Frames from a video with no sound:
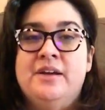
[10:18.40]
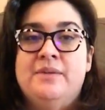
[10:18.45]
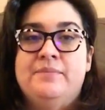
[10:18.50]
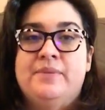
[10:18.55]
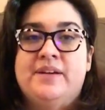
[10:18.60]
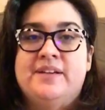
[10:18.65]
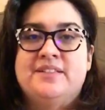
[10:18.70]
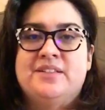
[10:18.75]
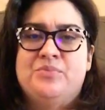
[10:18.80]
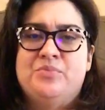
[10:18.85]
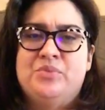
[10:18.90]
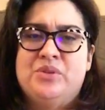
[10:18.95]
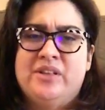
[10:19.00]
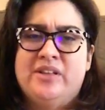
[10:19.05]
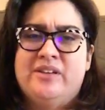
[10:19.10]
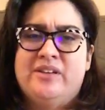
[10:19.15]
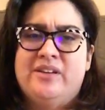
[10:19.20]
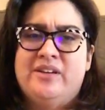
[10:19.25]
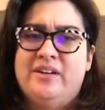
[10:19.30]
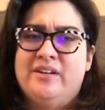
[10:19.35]
because I'm really
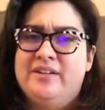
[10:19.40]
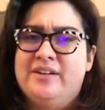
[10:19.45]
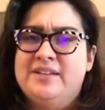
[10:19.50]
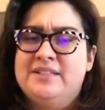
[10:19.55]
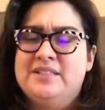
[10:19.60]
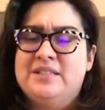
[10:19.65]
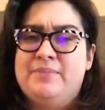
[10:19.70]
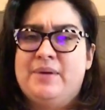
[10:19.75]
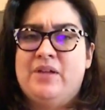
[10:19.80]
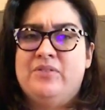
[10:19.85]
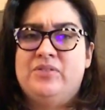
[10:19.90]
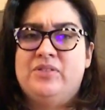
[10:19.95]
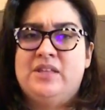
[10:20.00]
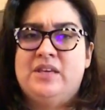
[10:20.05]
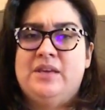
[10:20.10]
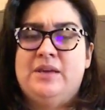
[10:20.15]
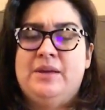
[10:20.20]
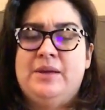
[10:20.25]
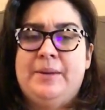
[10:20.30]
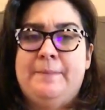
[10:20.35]
curious about
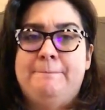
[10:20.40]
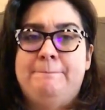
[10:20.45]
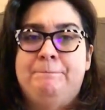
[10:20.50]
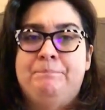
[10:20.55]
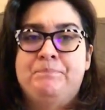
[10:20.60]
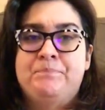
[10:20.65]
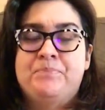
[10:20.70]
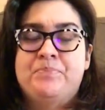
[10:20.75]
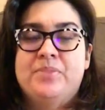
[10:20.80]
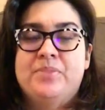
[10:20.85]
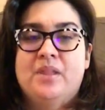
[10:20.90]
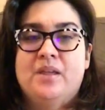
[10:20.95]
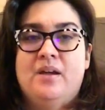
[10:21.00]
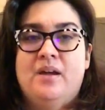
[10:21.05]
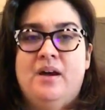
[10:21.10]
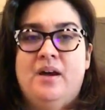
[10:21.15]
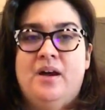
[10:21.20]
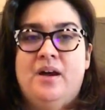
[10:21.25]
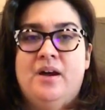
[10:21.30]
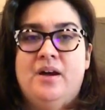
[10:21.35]
the
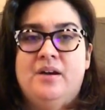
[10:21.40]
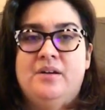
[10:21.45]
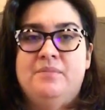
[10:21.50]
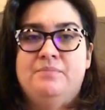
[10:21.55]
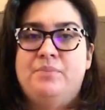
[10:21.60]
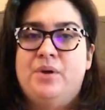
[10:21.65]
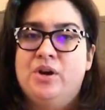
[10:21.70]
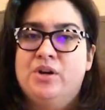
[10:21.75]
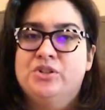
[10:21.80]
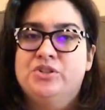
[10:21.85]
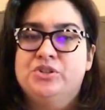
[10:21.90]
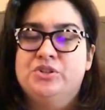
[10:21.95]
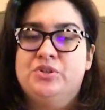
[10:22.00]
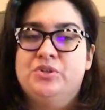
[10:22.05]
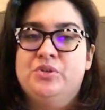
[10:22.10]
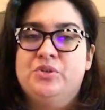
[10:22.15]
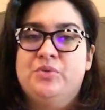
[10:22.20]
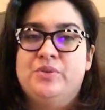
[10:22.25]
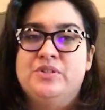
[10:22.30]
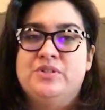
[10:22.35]

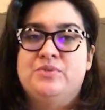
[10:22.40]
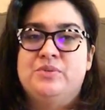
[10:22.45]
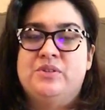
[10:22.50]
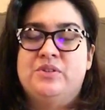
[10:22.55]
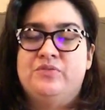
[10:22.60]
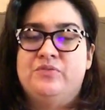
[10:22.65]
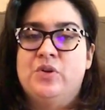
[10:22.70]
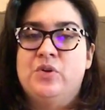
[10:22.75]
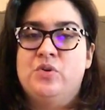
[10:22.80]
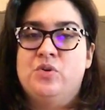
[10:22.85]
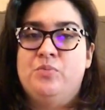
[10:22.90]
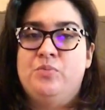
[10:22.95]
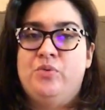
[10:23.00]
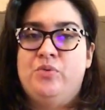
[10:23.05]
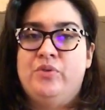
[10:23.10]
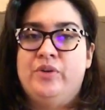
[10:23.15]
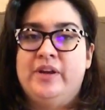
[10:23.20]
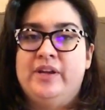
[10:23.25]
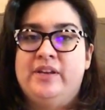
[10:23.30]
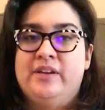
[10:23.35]
partial, the ones with the focal
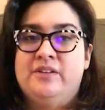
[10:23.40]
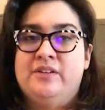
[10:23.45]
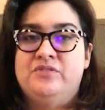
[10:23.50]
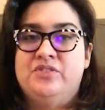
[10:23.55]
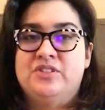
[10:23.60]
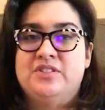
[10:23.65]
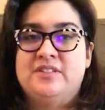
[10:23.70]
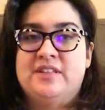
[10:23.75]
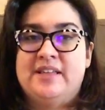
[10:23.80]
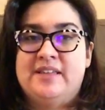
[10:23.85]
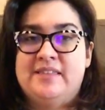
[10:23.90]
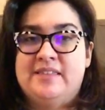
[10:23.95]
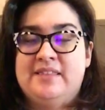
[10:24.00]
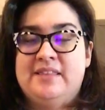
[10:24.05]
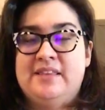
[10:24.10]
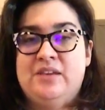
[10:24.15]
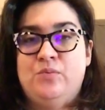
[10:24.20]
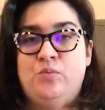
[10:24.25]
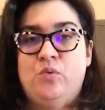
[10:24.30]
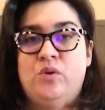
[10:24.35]
point of just like
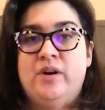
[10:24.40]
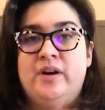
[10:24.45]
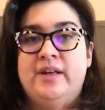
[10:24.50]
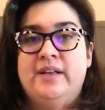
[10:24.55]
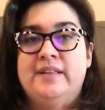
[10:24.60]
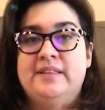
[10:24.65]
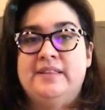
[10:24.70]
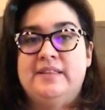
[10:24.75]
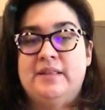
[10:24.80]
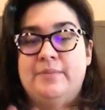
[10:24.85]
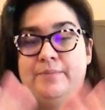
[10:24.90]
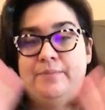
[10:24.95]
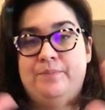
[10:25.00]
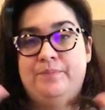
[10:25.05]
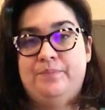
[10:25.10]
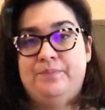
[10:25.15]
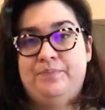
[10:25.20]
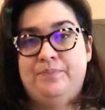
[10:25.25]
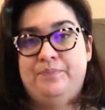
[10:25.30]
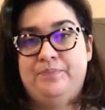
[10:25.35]
the one, and then the
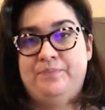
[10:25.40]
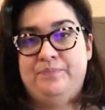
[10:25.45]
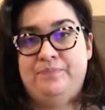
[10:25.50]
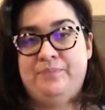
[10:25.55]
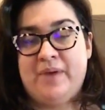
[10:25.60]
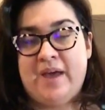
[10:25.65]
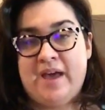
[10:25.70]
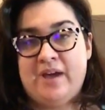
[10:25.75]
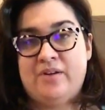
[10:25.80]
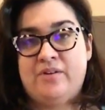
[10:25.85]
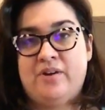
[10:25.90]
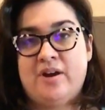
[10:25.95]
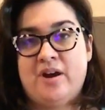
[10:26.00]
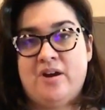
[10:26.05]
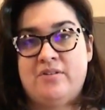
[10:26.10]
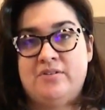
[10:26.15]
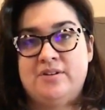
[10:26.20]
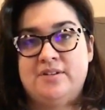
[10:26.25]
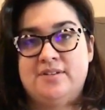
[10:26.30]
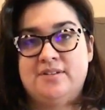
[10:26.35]

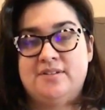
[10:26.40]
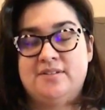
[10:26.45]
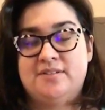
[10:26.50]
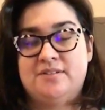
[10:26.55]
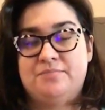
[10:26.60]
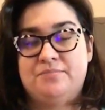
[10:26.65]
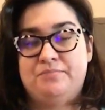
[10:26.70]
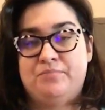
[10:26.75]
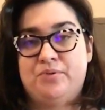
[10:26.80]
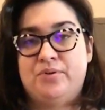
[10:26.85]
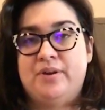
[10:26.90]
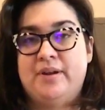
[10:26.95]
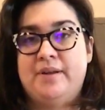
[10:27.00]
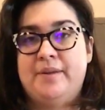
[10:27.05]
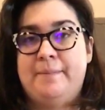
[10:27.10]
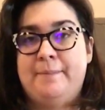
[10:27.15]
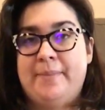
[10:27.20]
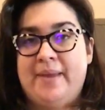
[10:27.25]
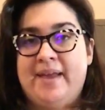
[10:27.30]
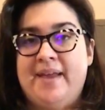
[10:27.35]
background is
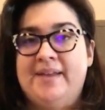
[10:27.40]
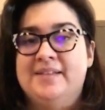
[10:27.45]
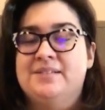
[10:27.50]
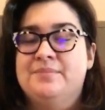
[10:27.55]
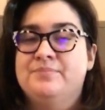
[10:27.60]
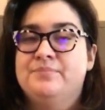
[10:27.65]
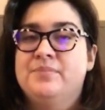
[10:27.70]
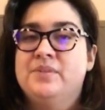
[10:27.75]
paint,